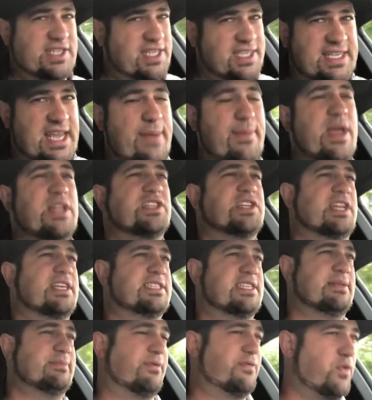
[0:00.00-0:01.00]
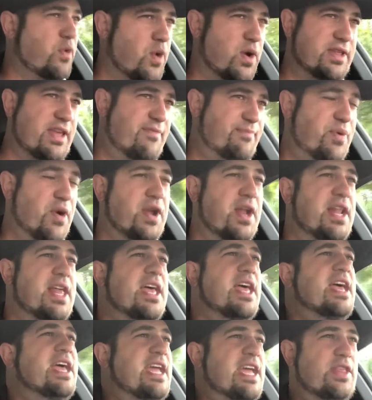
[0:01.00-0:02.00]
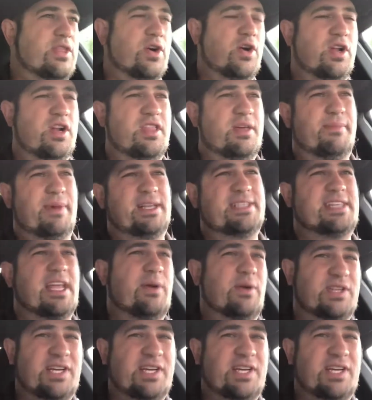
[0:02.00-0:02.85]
It's the same engine as it did before, and they put it in the hood of the Mustang,